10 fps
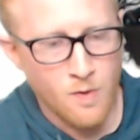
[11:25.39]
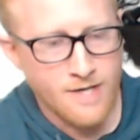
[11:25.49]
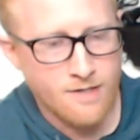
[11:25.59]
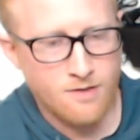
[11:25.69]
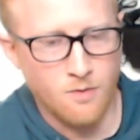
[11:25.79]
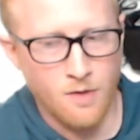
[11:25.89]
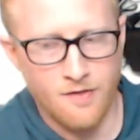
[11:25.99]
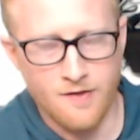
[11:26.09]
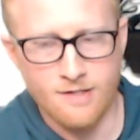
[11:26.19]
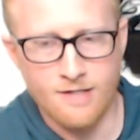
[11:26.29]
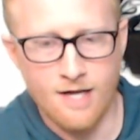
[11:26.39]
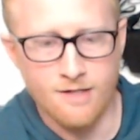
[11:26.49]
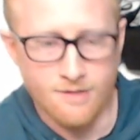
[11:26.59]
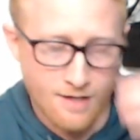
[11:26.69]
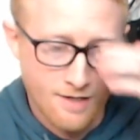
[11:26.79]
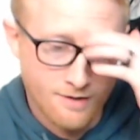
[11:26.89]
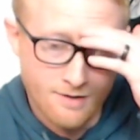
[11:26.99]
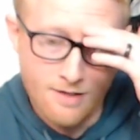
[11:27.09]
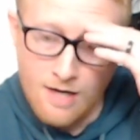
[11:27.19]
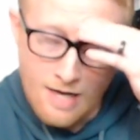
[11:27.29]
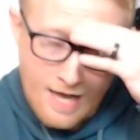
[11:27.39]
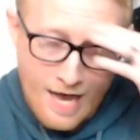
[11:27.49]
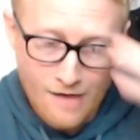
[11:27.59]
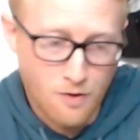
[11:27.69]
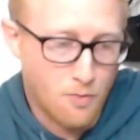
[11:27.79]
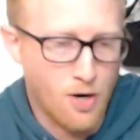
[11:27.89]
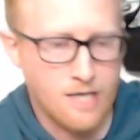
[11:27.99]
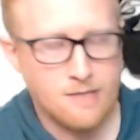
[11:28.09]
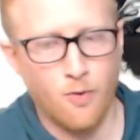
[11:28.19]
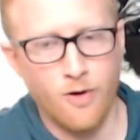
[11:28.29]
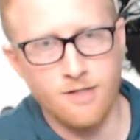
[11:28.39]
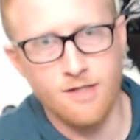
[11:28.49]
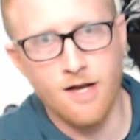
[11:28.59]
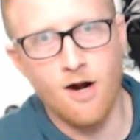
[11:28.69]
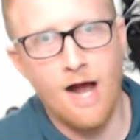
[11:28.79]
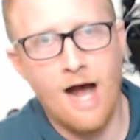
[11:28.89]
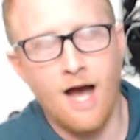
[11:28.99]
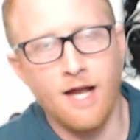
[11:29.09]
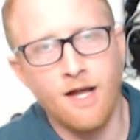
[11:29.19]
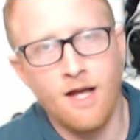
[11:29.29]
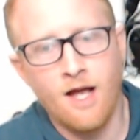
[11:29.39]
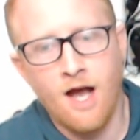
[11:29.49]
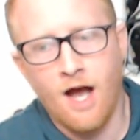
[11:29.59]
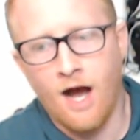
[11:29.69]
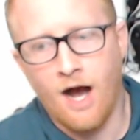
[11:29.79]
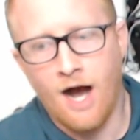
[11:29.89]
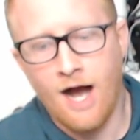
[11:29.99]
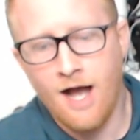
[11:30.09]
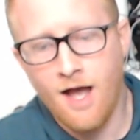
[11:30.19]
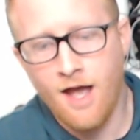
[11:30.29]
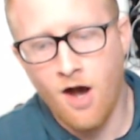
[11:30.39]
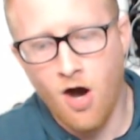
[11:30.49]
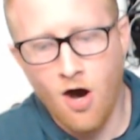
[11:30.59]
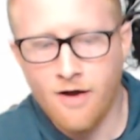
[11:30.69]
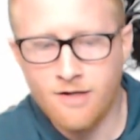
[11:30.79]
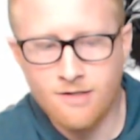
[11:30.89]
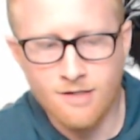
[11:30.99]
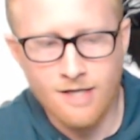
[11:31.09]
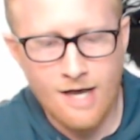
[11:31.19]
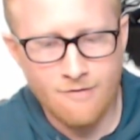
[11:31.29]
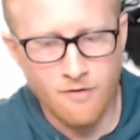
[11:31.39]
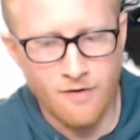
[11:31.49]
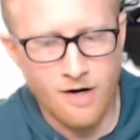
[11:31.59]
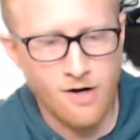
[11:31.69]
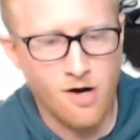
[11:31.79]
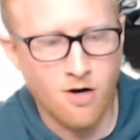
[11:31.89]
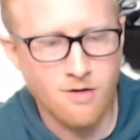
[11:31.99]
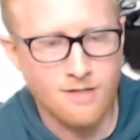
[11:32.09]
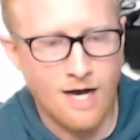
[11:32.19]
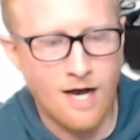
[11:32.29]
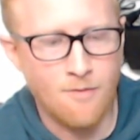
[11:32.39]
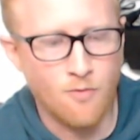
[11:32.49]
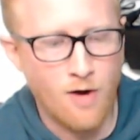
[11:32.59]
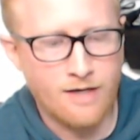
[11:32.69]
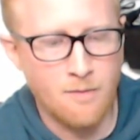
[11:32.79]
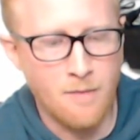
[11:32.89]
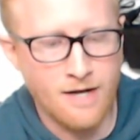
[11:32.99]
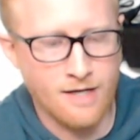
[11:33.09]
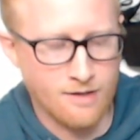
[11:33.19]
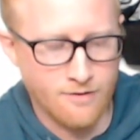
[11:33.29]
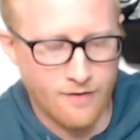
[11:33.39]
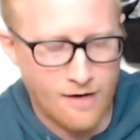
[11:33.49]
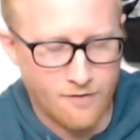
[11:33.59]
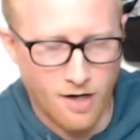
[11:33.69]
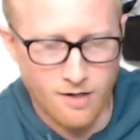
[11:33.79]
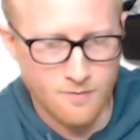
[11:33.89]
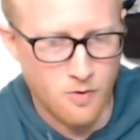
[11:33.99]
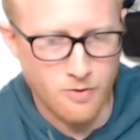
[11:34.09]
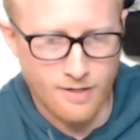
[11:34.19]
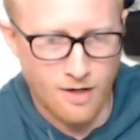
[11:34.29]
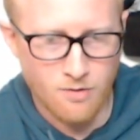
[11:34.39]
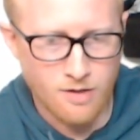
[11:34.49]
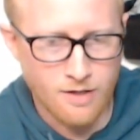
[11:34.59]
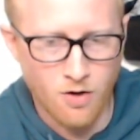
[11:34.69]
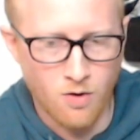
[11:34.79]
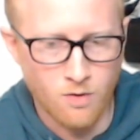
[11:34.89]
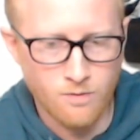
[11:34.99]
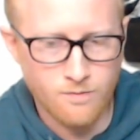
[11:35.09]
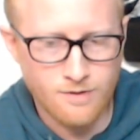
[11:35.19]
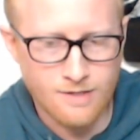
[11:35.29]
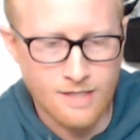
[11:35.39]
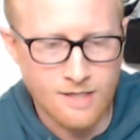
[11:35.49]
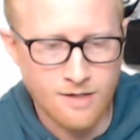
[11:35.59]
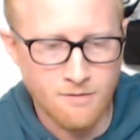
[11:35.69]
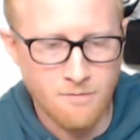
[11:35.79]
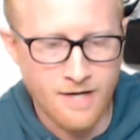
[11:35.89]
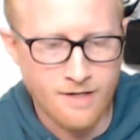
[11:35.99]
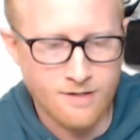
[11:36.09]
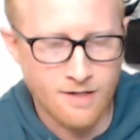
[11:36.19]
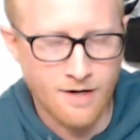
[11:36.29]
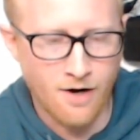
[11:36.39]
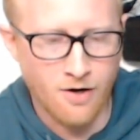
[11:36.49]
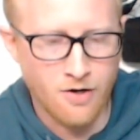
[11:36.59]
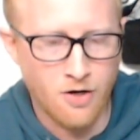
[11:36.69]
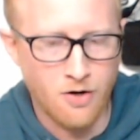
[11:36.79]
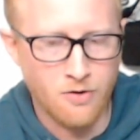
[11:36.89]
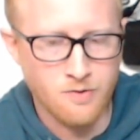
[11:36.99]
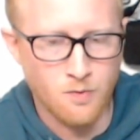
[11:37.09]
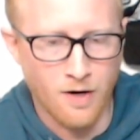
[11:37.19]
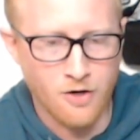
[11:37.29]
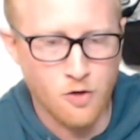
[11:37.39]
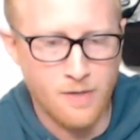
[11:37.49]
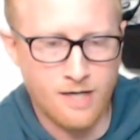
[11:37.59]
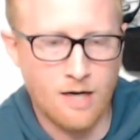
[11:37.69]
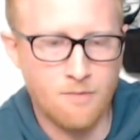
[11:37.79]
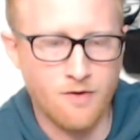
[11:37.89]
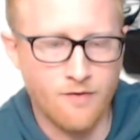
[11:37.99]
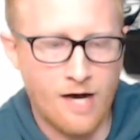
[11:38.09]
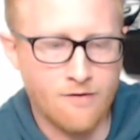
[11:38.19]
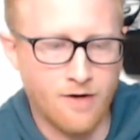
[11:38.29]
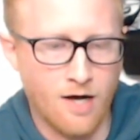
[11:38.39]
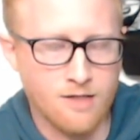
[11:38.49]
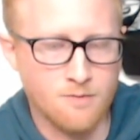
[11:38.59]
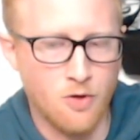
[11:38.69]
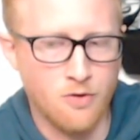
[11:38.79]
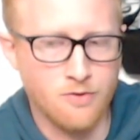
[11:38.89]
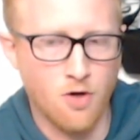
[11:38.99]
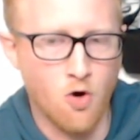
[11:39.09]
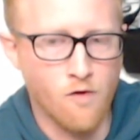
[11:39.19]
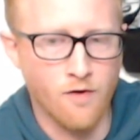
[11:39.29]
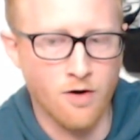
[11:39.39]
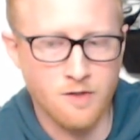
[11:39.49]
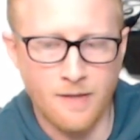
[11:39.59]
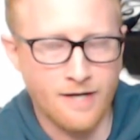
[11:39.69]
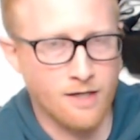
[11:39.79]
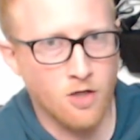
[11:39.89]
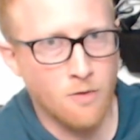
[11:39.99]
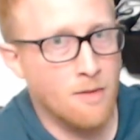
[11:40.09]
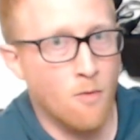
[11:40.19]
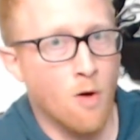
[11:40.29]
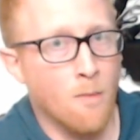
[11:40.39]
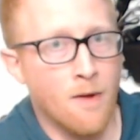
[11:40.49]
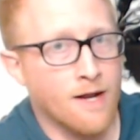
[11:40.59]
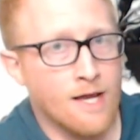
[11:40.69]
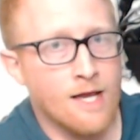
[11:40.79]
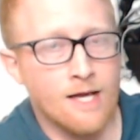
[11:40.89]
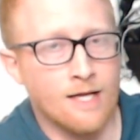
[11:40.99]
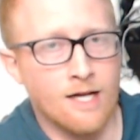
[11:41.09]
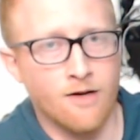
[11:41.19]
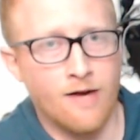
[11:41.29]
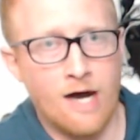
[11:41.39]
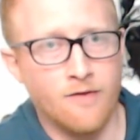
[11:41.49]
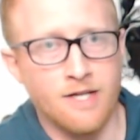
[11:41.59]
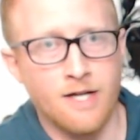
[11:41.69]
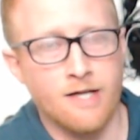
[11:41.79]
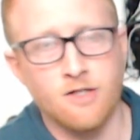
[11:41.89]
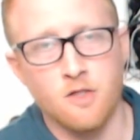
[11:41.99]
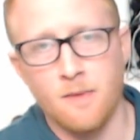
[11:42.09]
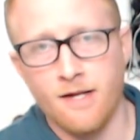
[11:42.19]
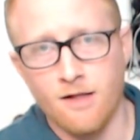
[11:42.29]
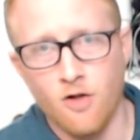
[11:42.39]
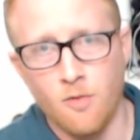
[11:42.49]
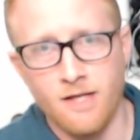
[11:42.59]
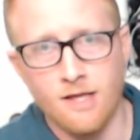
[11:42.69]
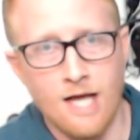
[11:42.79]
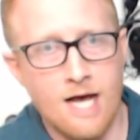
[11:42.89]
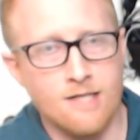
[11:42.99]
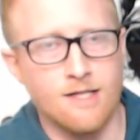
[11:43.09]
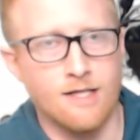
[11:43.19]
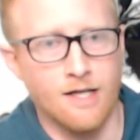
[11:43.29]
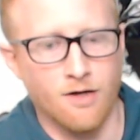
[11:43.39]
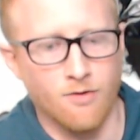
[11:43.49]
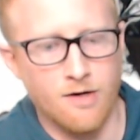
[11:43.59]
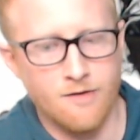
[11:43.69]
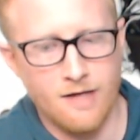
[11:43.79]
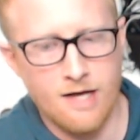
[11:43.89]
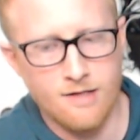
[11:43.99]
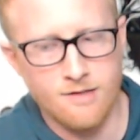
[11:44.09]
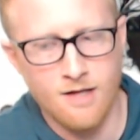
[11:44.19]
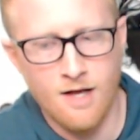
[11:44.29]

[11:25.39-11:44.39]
weeks with these headsets, at the price points they're at, I honestly have a very hard time recommending the Vive Cosmos. I really don't see many scenarios where you pick up the Vive Cosmos over spending a little bit more money and getting a Valve Index or spending a little bit less and getting a Rift S.